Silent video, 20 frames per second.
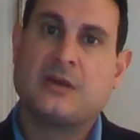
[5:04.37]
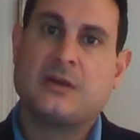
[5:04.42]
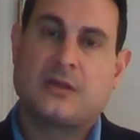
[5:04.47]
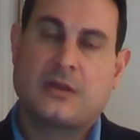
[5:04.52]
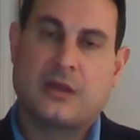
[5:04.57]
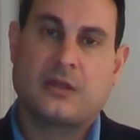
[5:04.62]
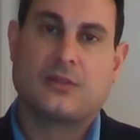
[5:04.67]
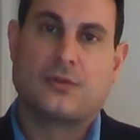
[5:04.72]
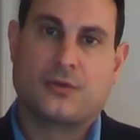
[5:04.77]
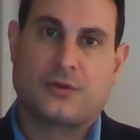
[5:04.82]

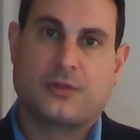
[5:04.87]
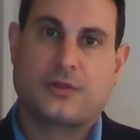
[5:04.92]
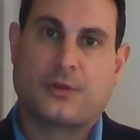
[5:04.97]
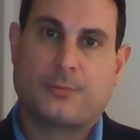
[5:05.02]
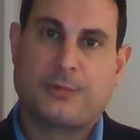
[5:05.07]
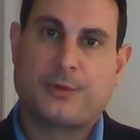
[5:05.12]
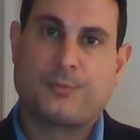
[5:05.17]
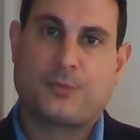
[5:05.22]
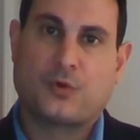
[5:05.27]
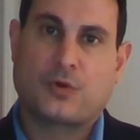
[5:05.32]
and learn a little
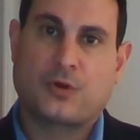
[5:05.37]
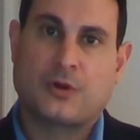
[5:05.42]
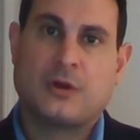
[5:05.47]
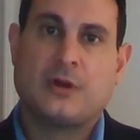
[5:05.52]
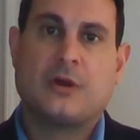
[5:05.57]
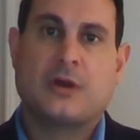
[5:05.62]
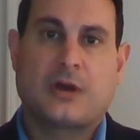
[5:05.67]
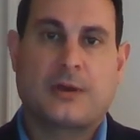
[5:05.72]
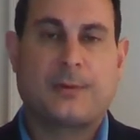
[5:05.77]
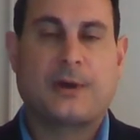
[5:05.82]
bit more
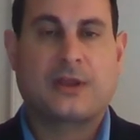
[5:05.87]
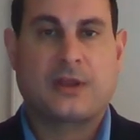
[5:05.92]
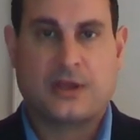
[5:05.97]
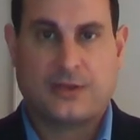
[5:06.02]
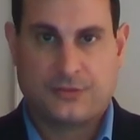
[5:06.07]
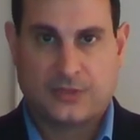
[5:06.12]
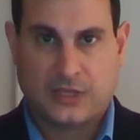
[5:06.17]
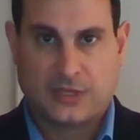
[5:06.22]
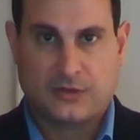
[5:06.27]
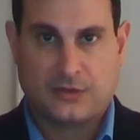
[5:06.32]
about how
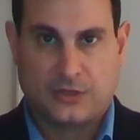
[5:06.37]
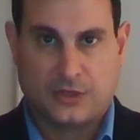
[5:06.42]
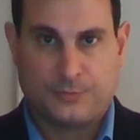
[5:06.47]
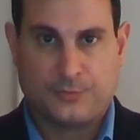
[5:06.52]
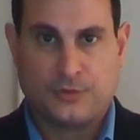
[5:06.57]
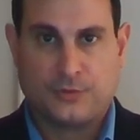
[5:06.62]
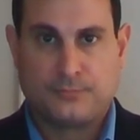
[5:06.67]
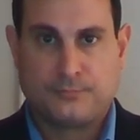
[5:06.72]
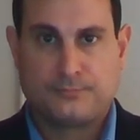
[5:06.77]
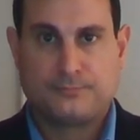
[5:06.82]
they, how they
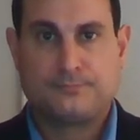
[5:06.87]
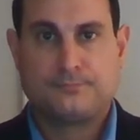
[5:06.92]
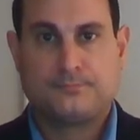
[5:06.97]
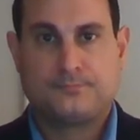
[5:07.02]
can help you.